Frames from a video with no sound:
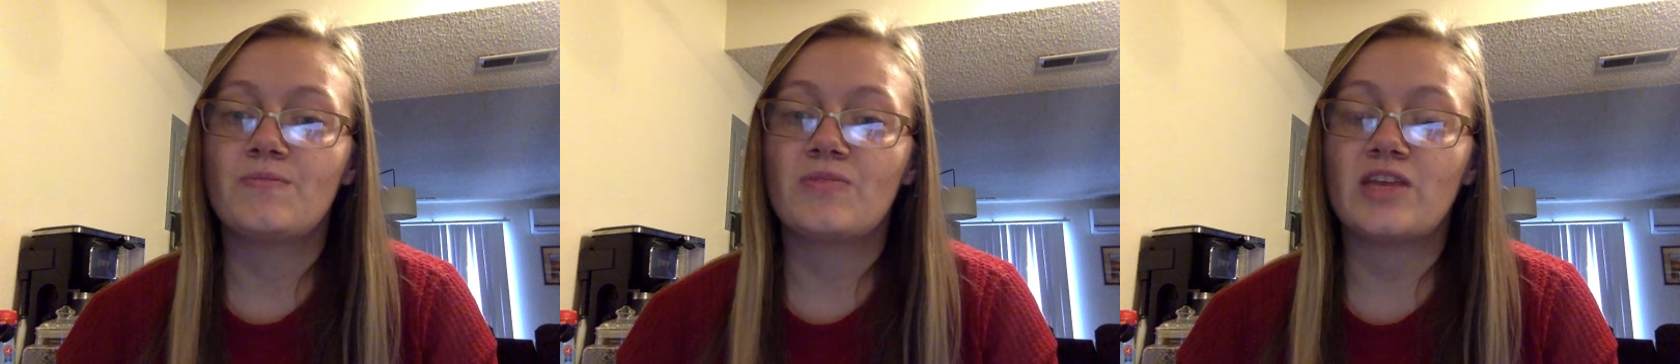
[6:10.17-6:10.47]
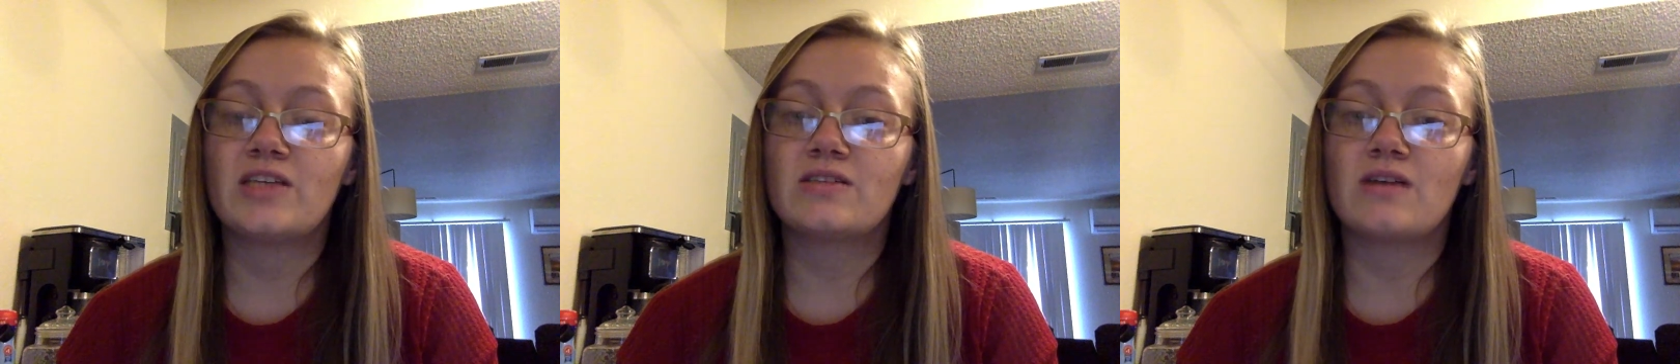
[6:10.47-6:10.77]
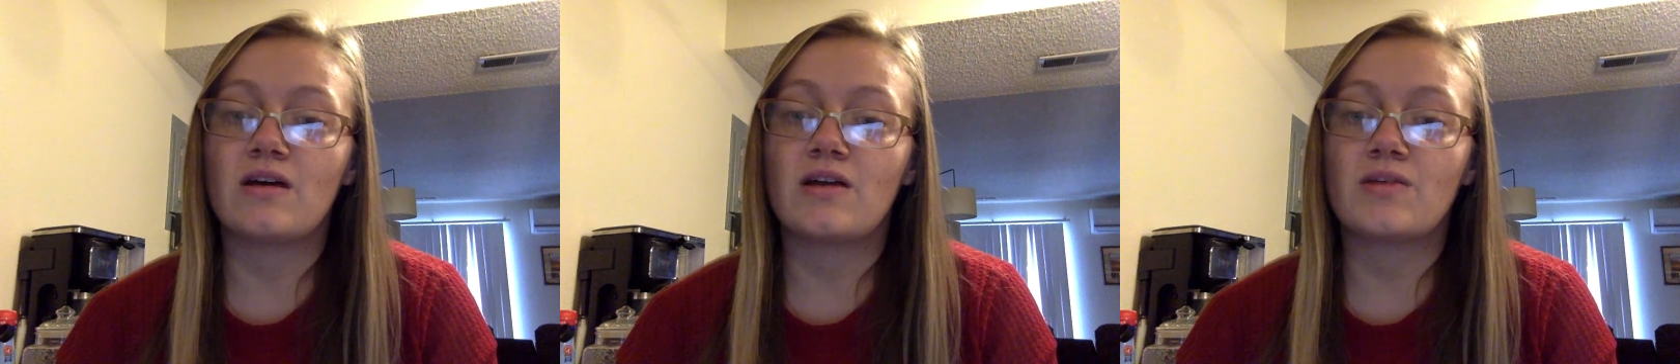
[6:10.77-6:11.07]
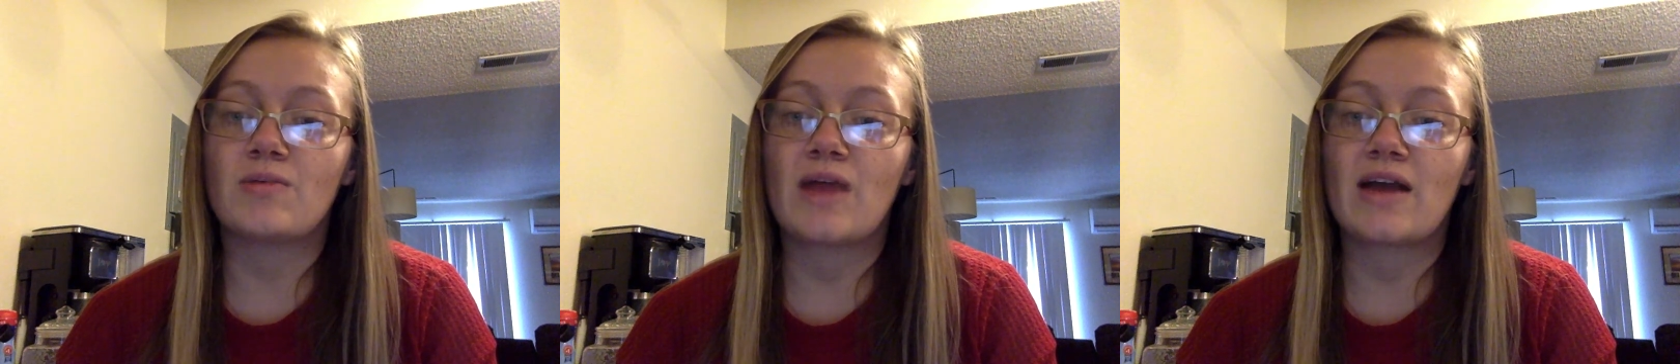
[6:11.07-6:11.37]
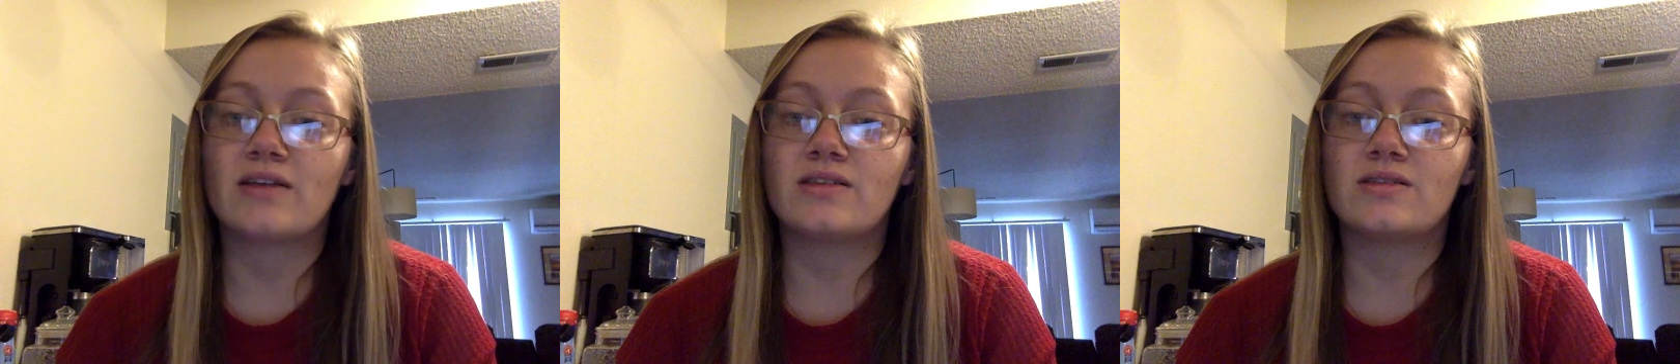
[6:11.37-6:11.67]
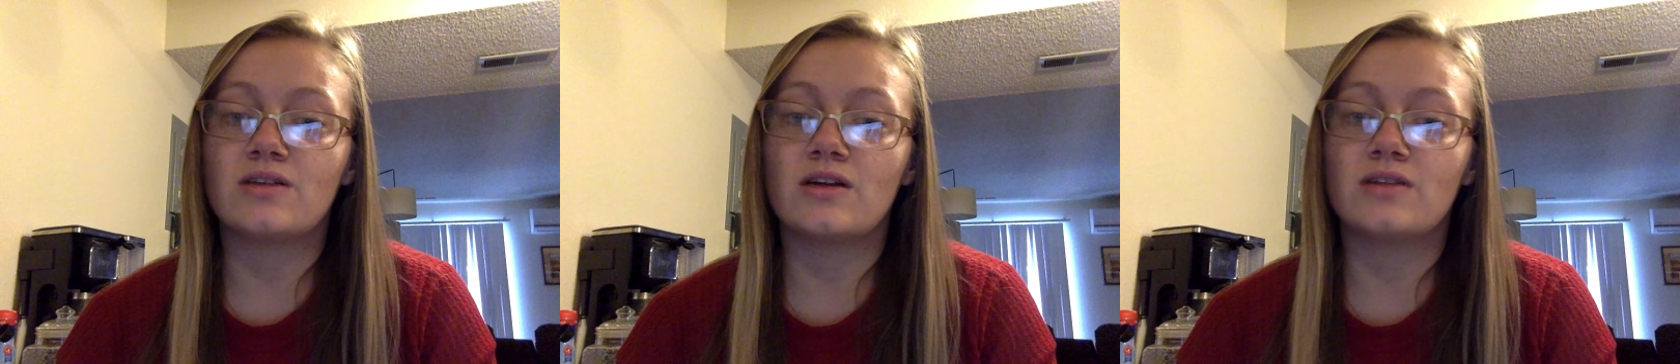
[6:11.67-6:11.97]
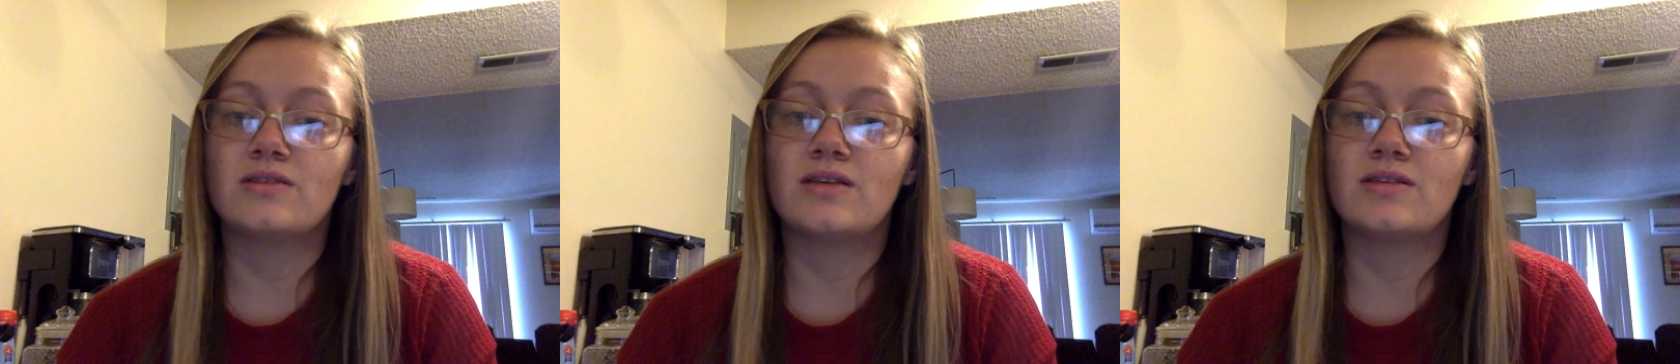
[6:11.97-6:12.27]
They saw the practice
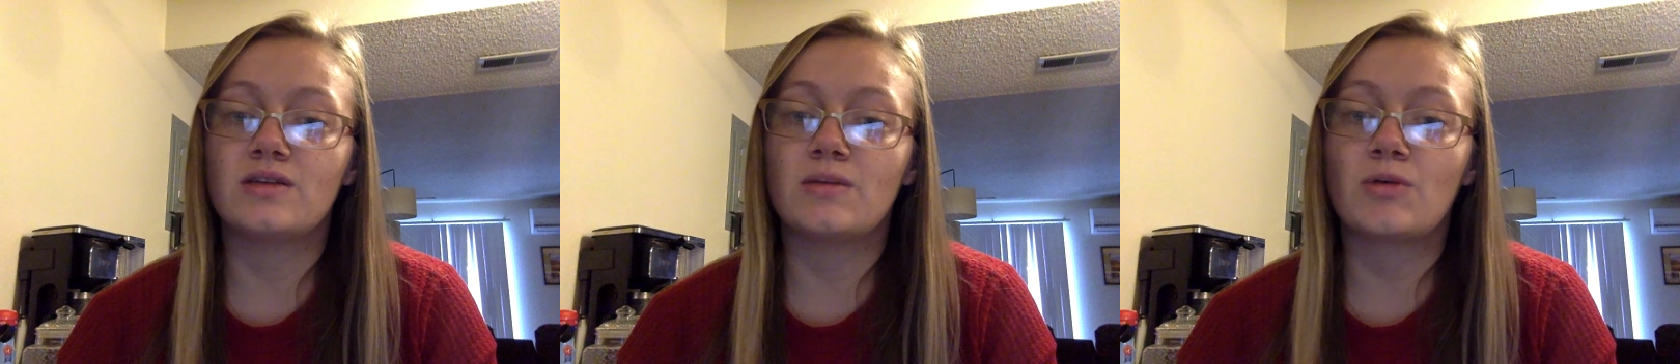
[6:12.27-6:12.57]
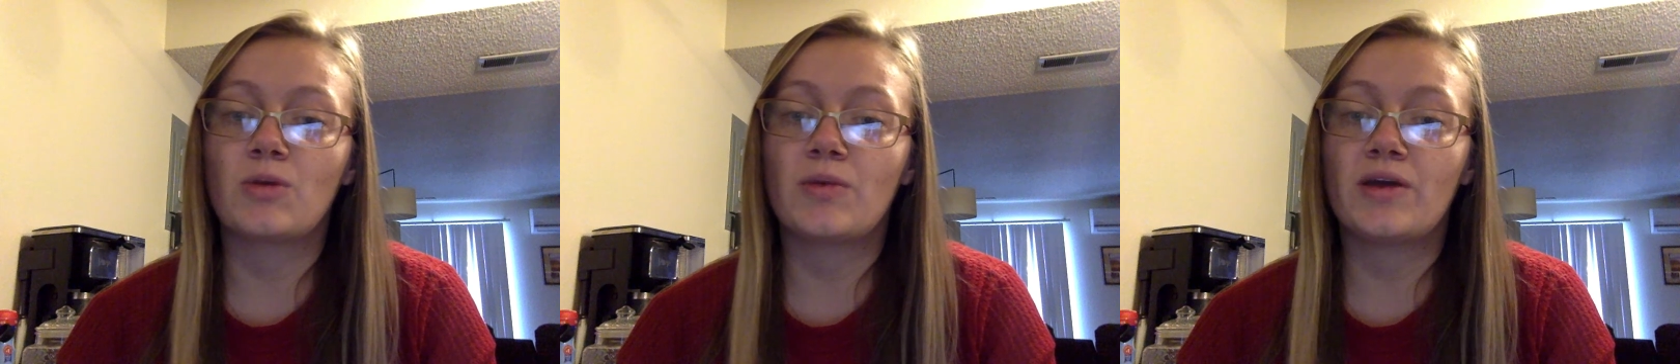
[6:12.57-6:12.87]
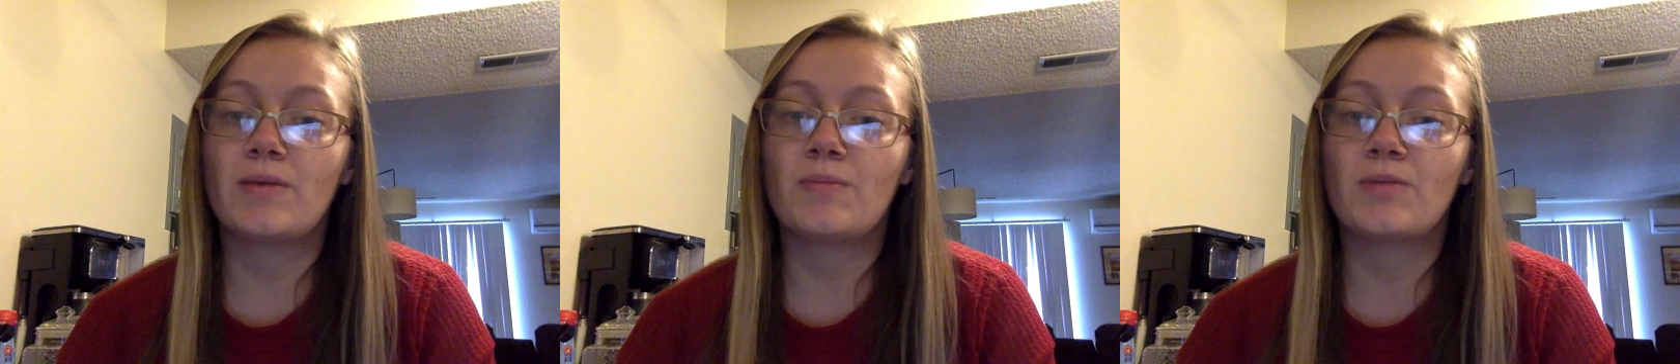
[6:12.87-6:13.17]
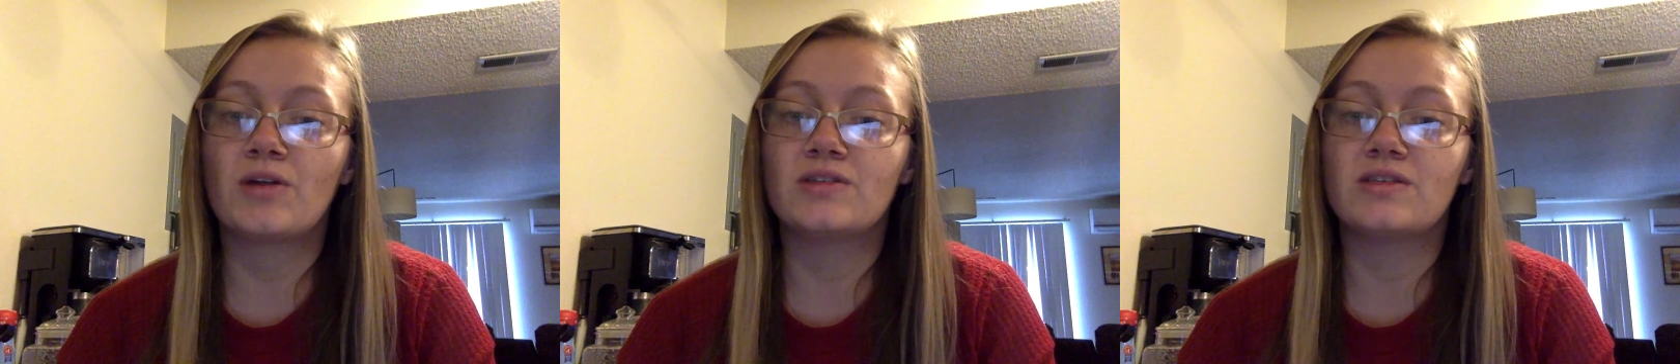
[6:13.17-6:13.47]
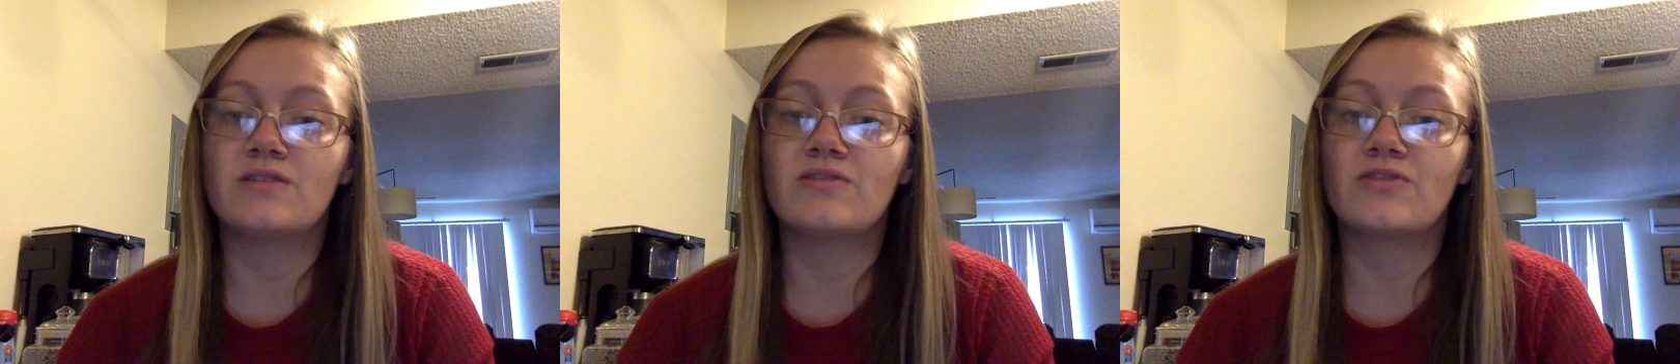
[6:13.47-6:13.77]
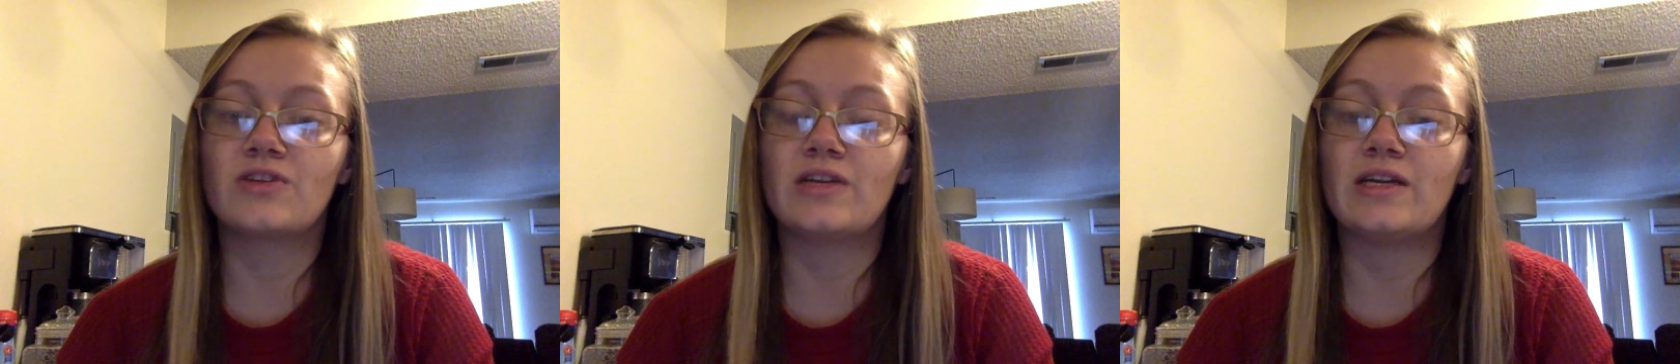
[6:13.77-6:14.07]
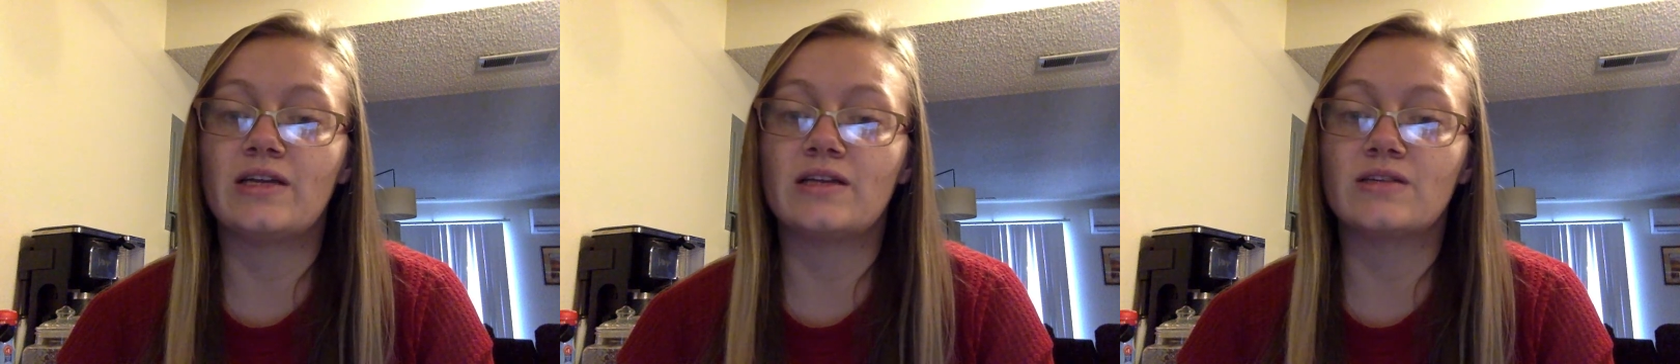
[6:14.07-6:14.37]
nurse as an appropriate person for
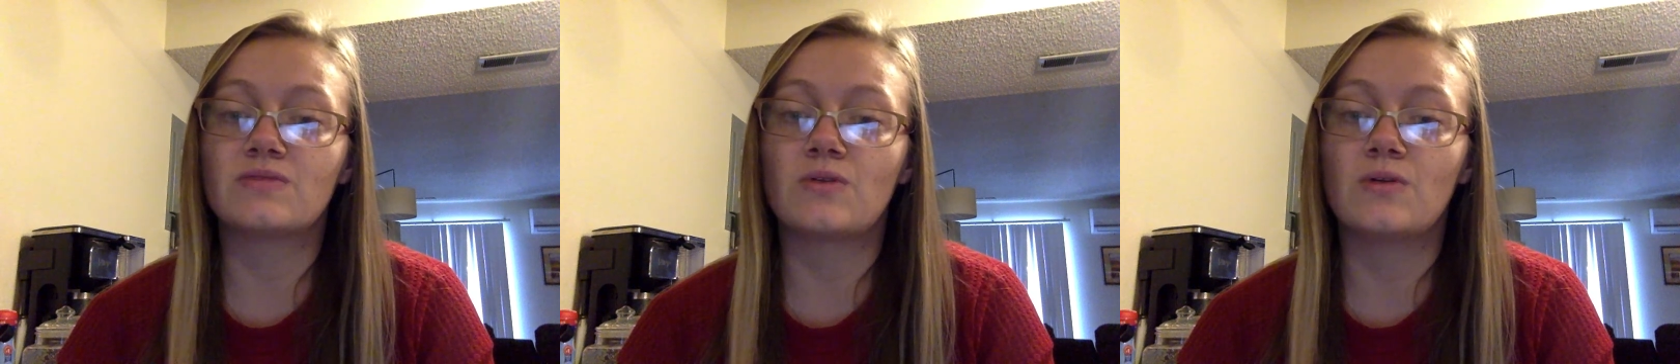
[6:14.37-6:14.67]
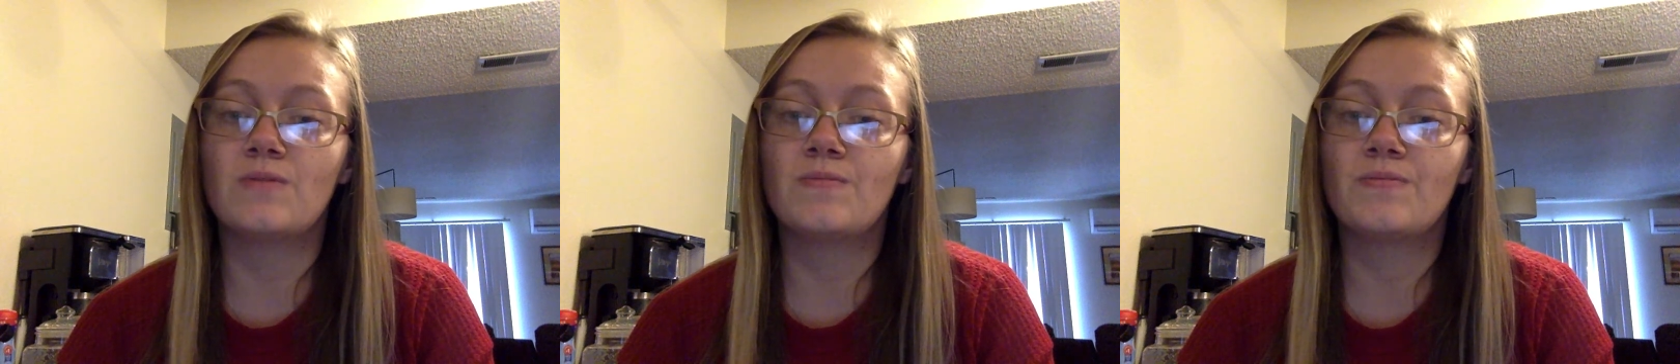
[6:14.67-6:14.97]
leading this role.